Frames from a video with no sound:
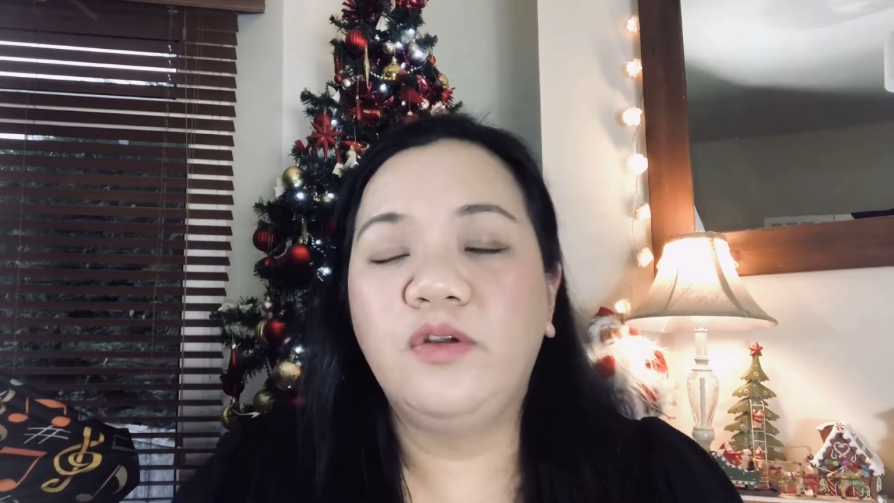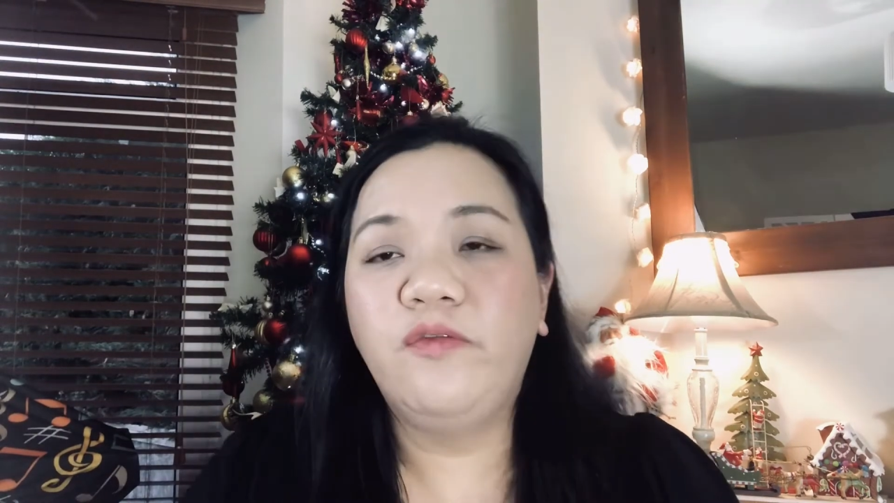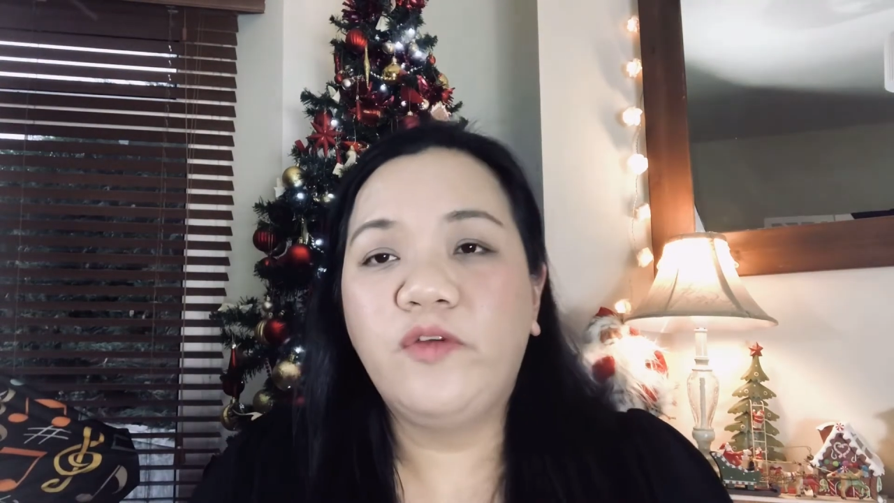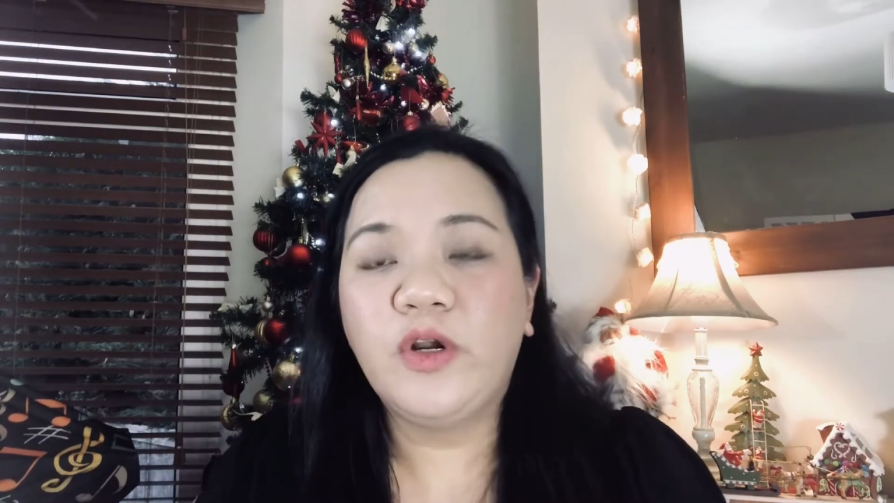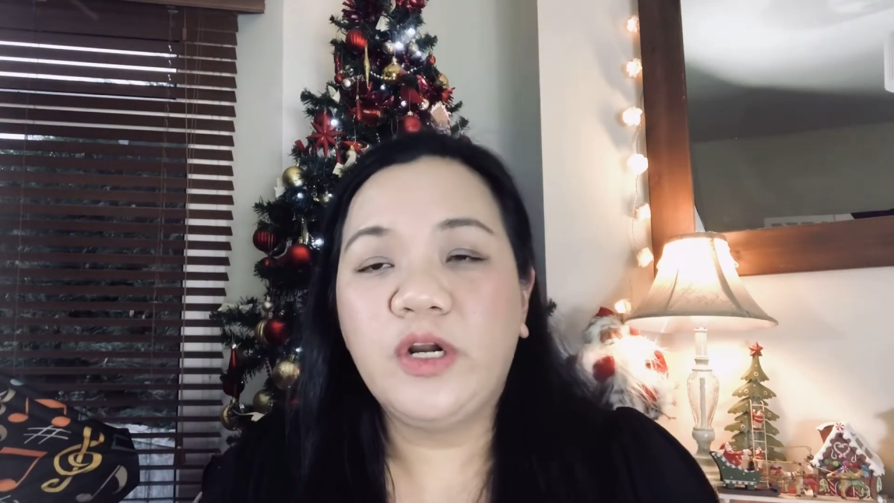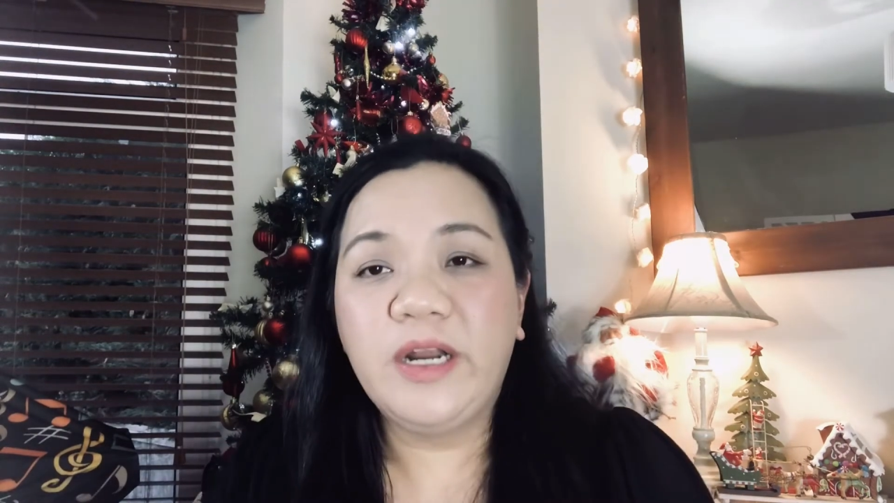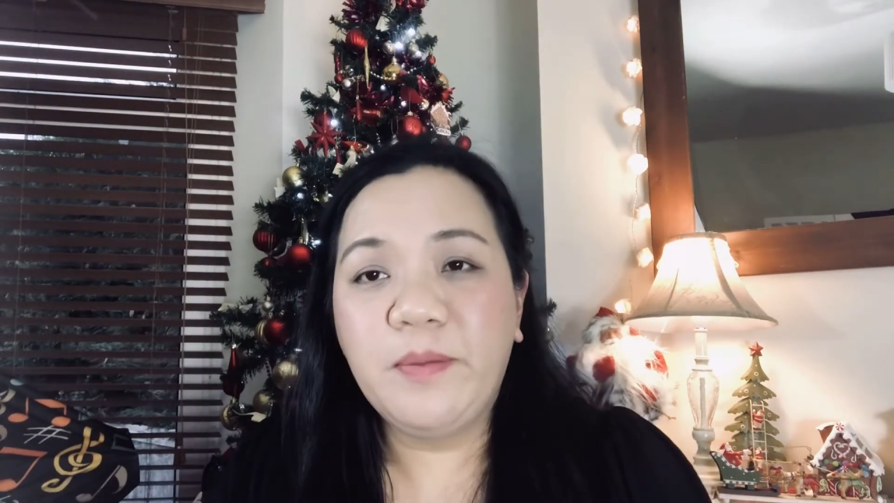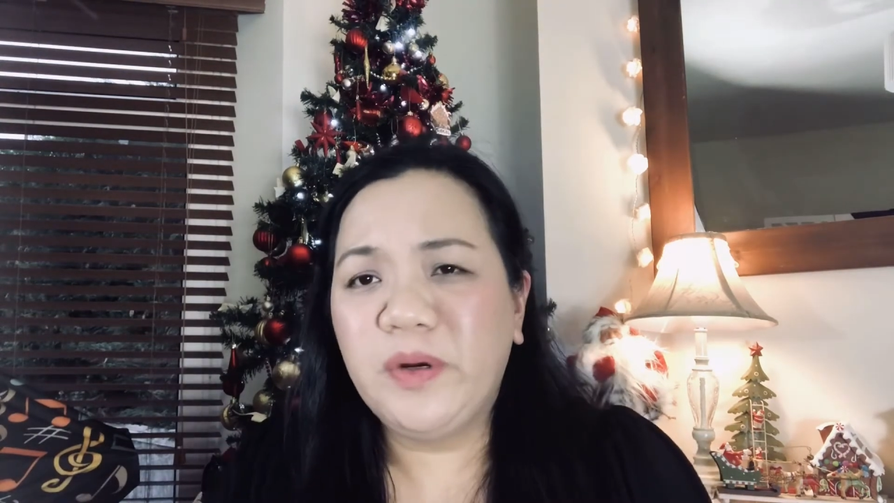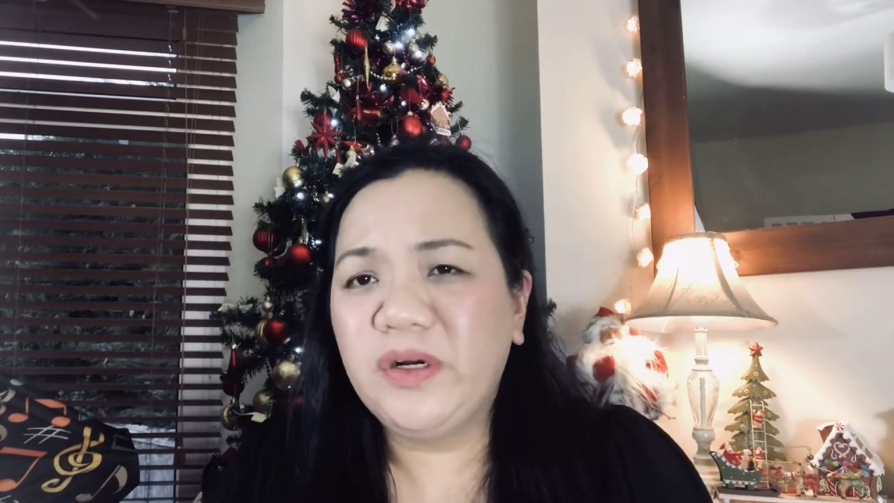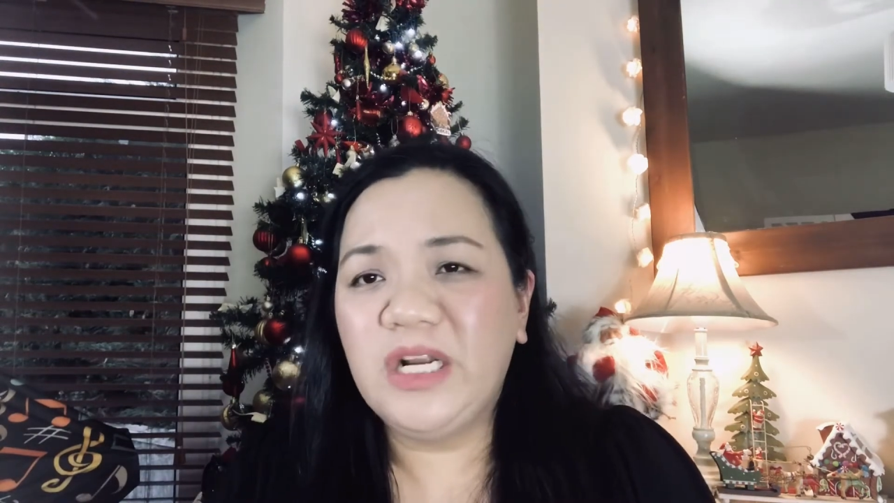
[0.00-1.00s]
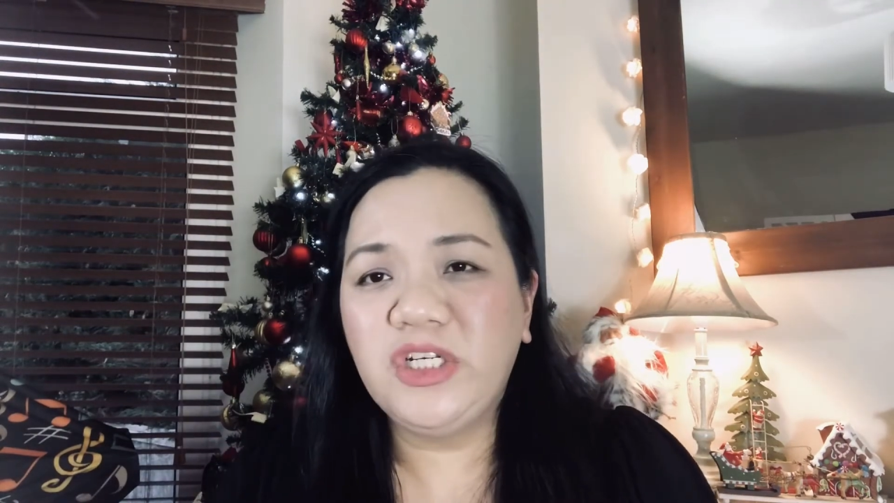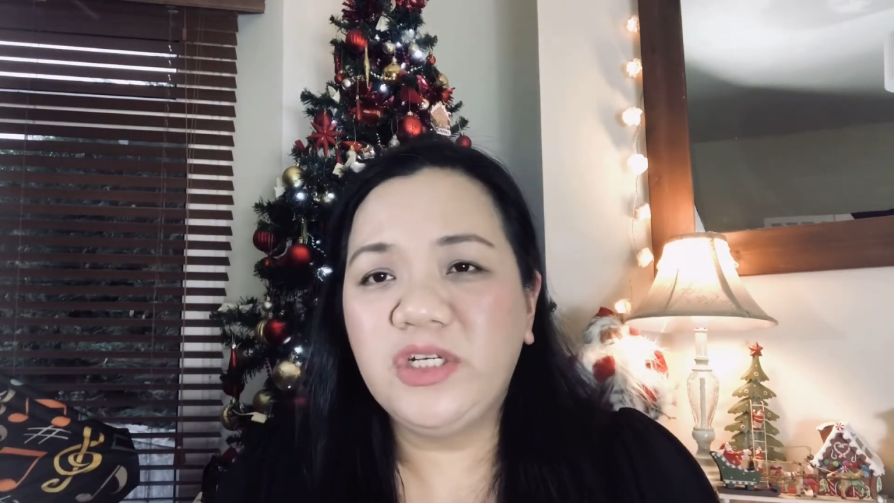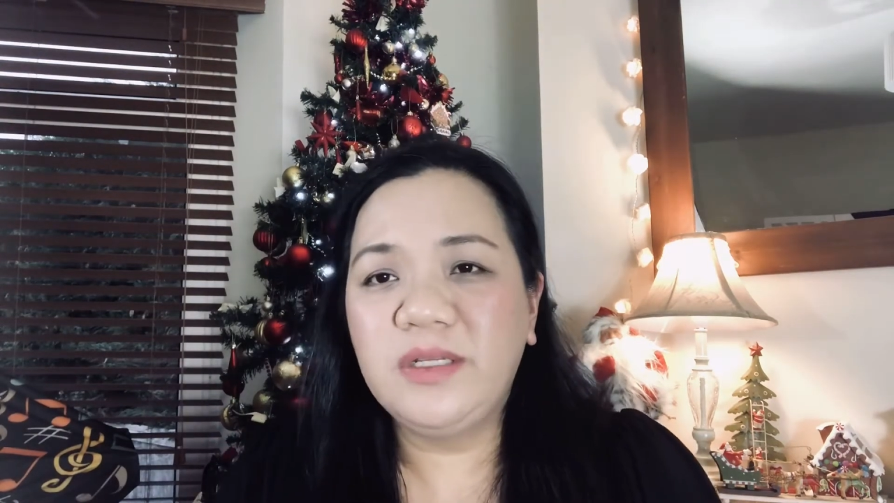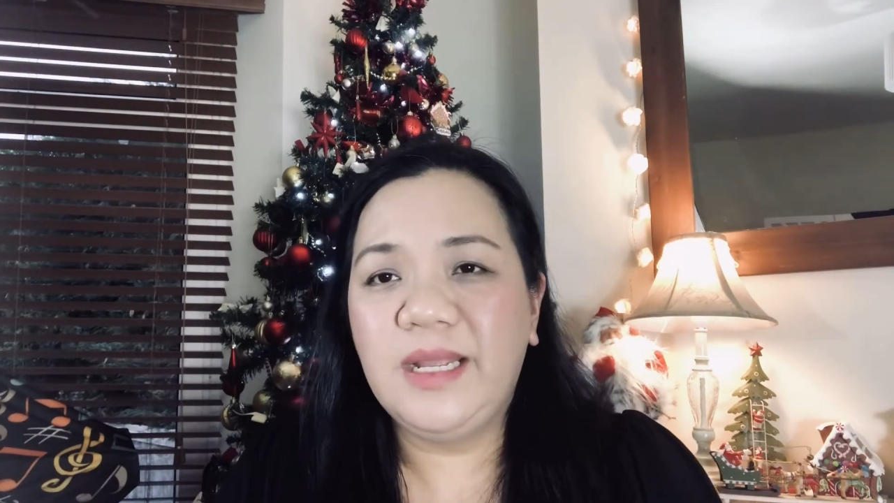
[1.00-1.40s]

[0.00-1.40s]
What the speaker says: For career progression,